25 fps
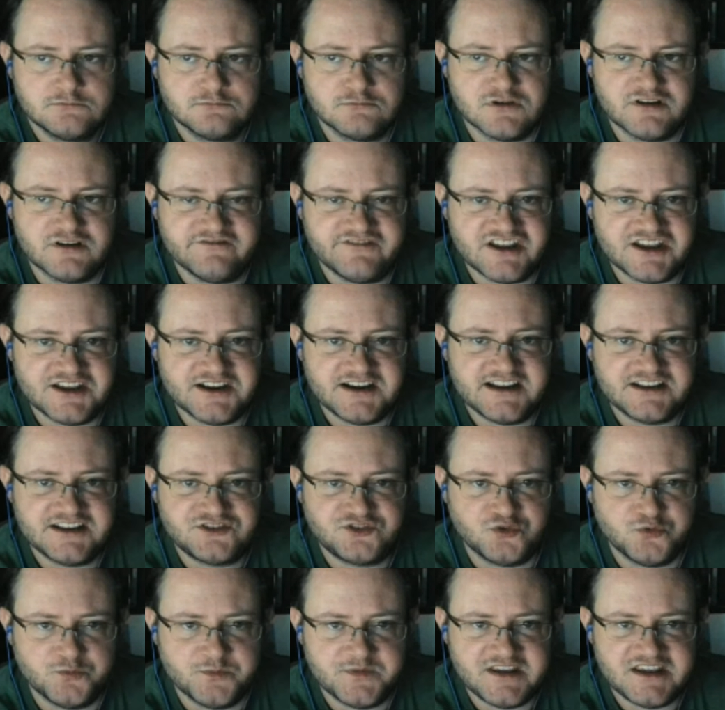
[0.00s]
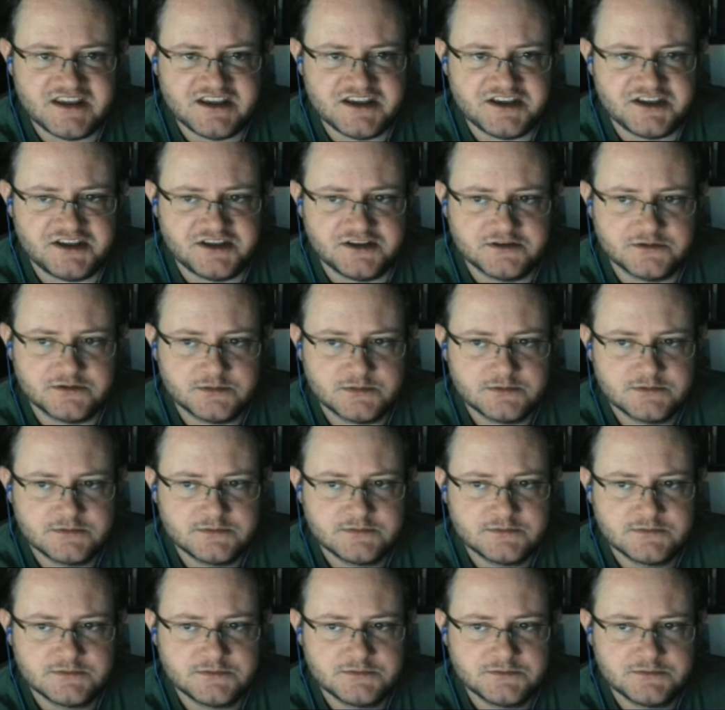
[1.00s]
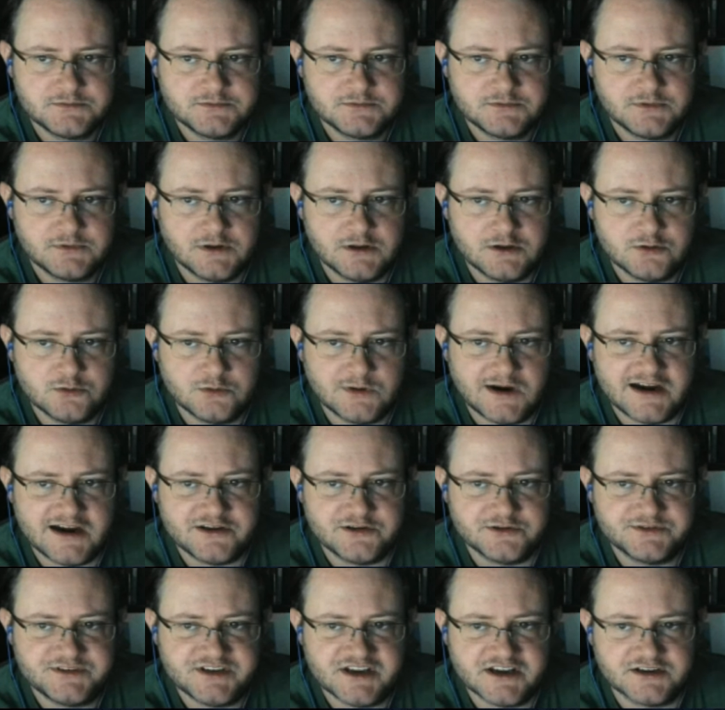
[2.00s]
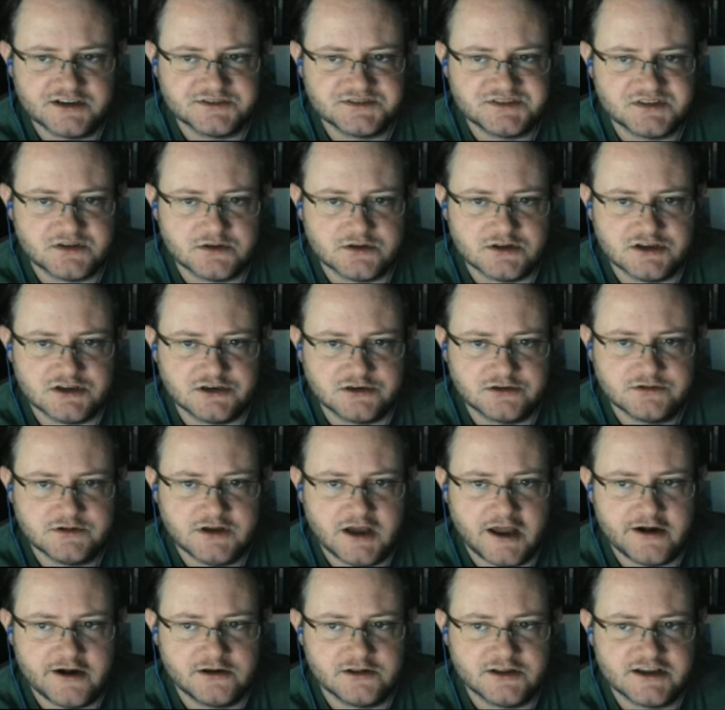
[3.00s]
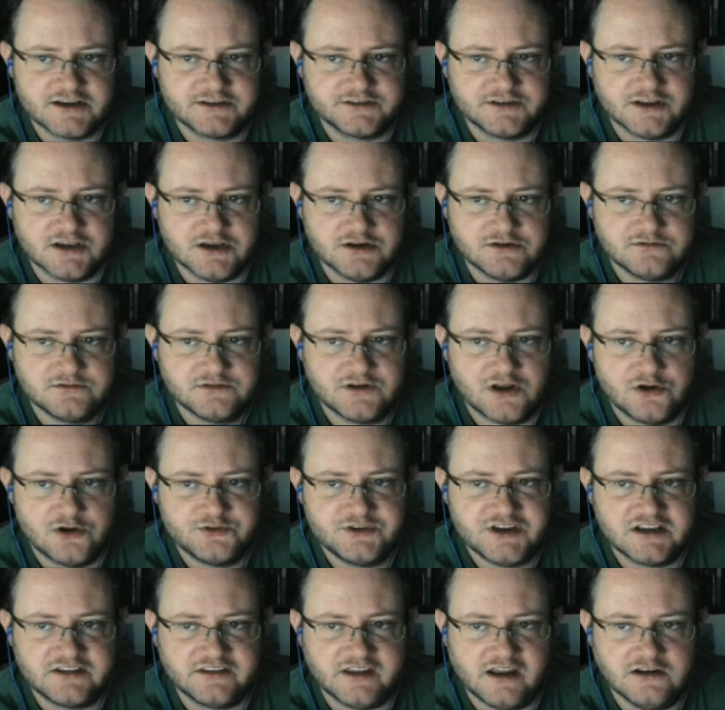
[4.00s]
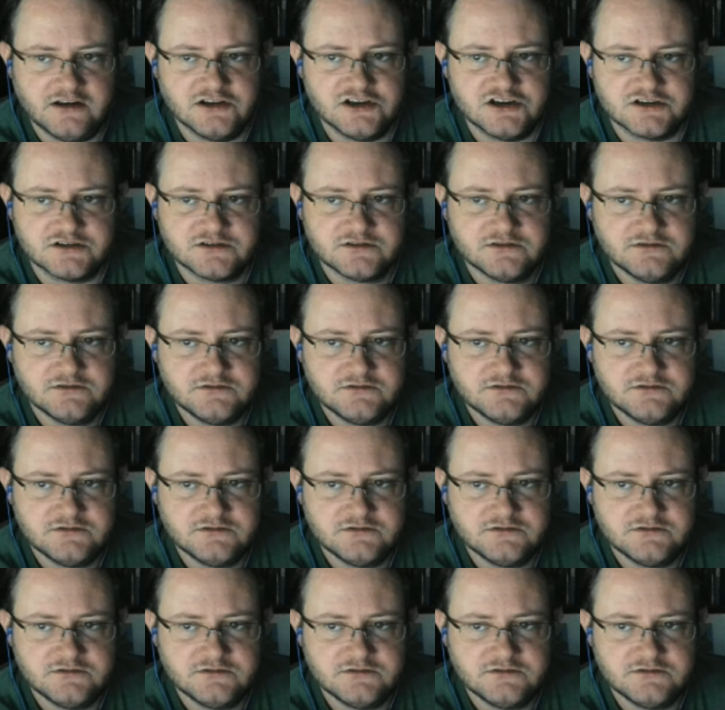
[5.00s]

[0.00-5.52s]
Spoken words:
Reveal it to me. Why are you taking so long? I don't like that. Don't take that long.